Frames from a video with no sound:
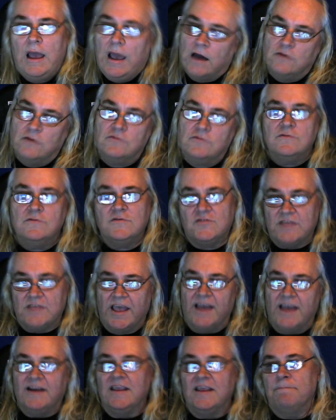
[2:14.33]

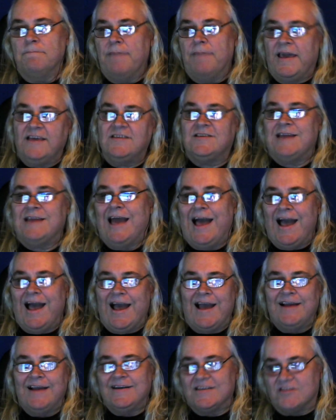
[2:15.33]
Outstanding bass
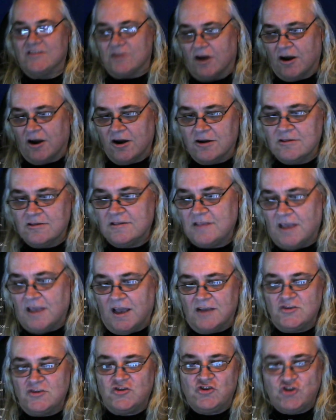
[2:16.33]
line to start
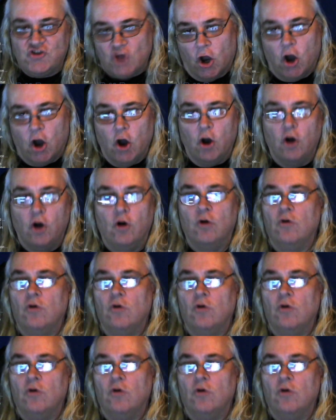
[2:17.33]
the show.